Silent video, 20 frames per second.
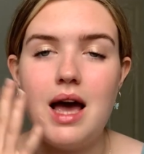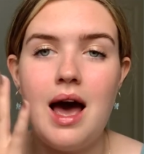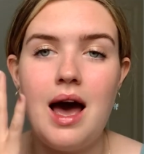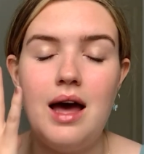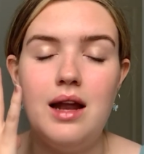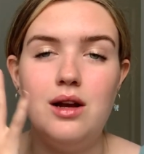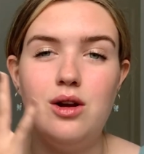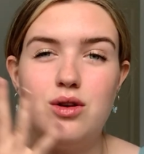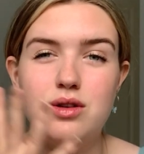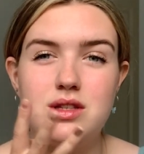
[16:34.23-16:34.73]

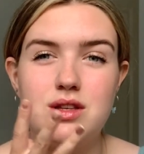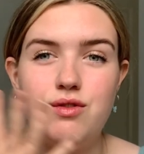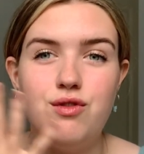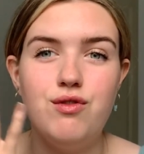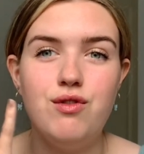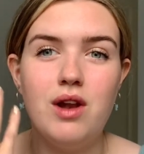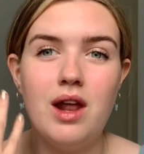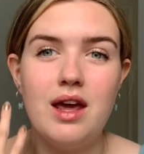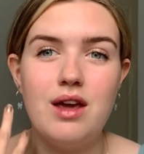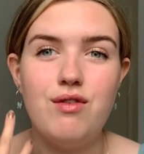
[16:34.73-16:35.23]
and lots
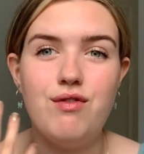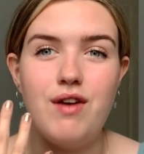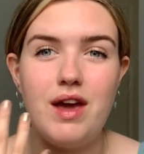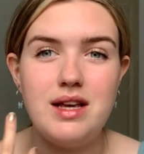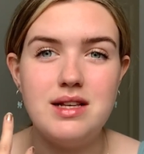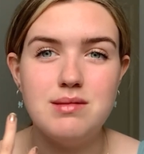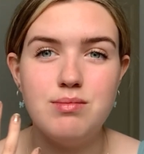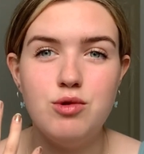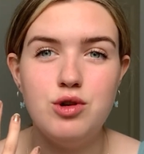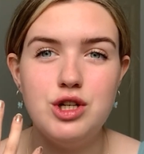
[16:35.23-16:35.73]
of like
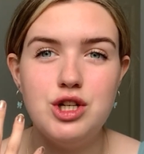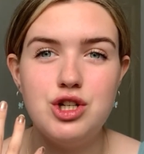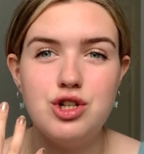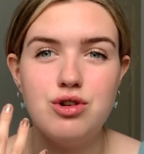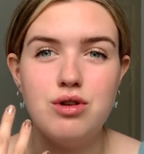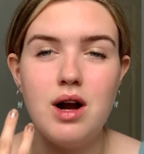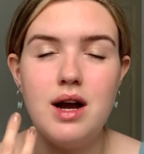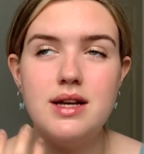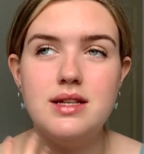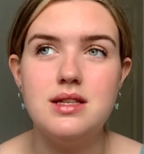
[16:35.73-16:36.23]
face
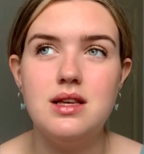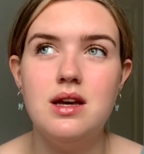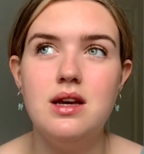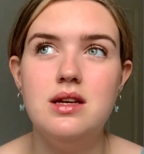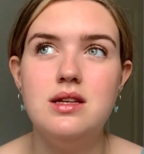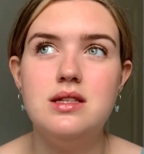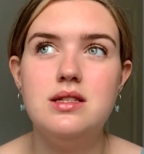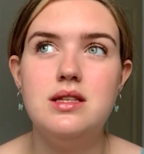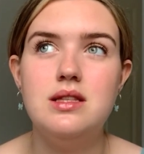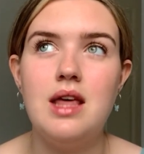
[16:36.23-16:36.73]

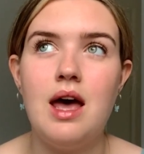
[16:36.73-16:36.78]
moisturizers.